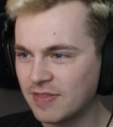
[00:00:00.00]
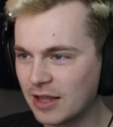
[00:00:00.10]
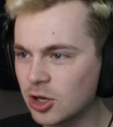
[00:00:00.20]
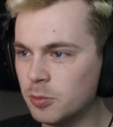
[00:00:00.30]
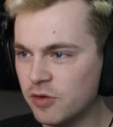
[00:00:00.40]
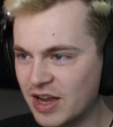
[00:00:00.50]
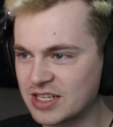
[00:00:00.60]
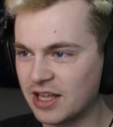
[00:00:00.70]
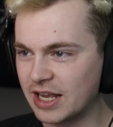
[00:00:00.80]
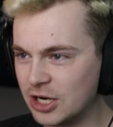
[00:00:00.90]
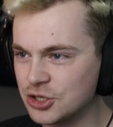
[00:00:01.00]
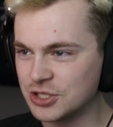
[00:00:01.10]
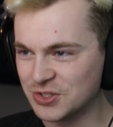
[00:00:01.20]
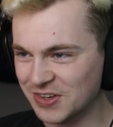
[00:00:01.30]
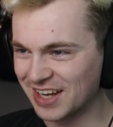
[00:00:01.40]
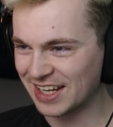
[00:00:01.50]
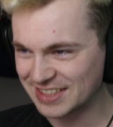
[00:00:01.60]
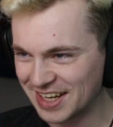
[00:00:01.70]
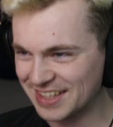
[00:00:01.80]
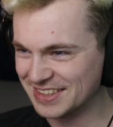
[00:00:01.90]
that little move has a lot of energy to it. I like
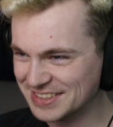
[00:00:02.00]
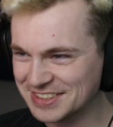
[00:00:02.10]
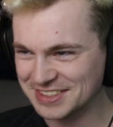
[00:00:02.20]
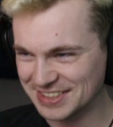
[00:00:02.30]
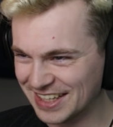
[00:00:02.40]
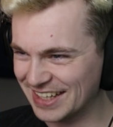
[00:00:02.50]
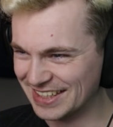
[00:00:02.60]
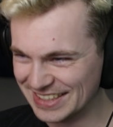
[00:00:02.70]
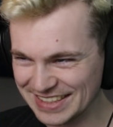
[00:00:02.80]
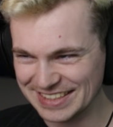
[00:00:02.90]
that. Yeah.